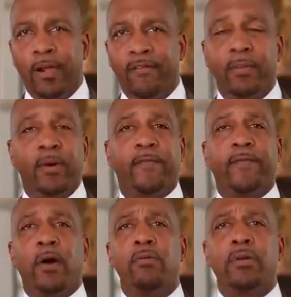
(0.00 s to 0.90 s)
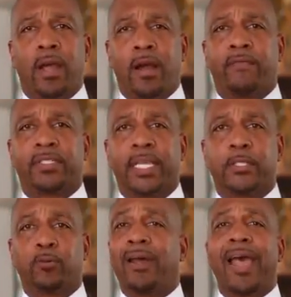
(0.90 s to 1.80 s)
from a phone
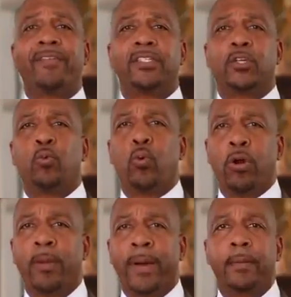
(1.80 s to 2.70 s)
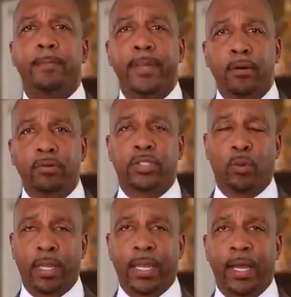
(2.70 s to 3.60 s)
conversation without having to worry about a bill
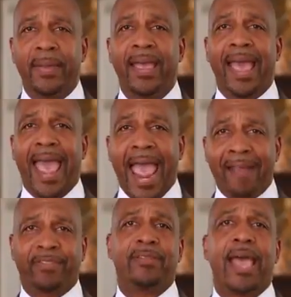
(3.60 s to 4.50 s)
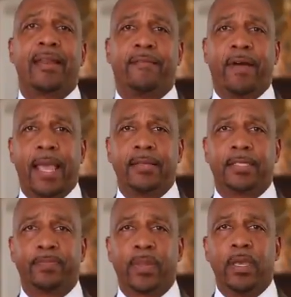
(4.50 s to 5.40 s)
showing up after that advice.